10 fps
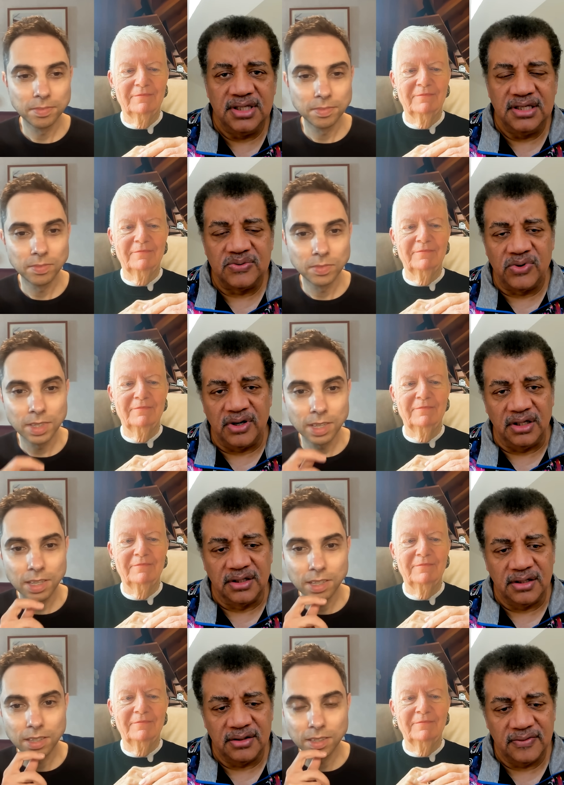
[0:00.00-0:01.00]
Speaker 1: in this
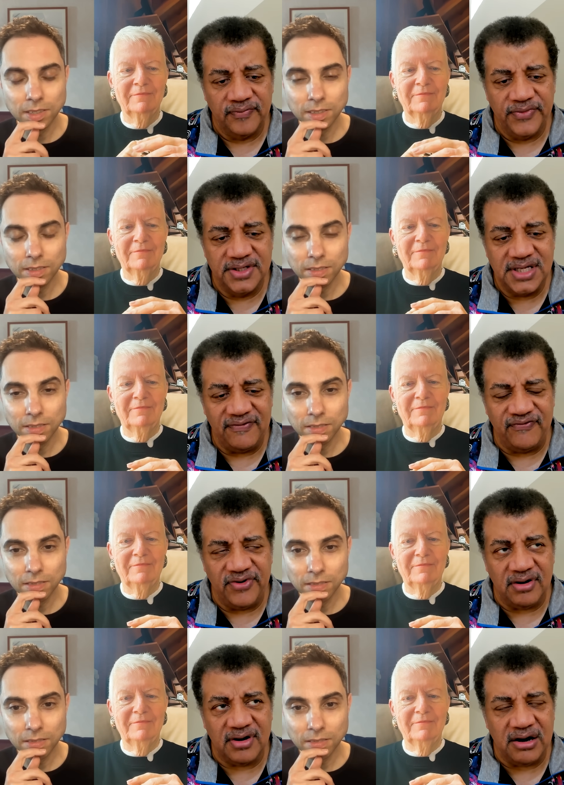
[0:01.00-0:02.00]
world. Is that a
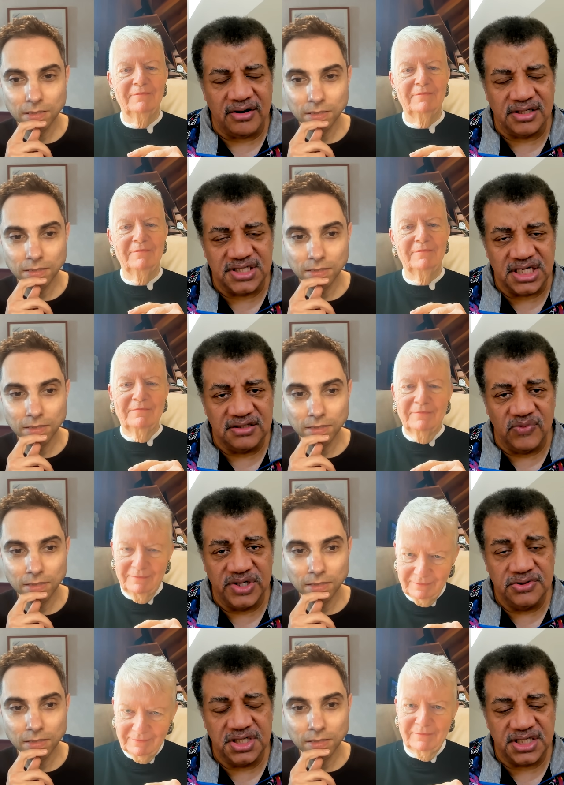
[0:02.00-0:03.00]
fair characterization of
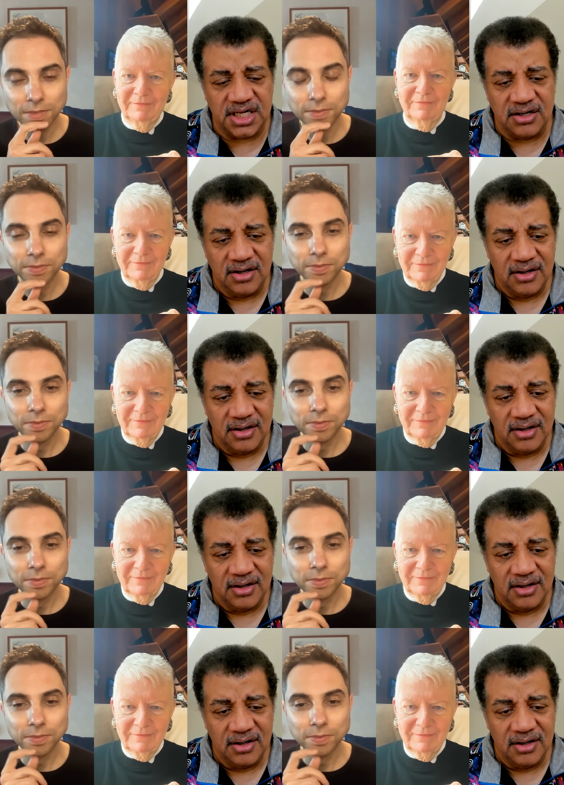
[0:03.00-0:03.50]
what you just said?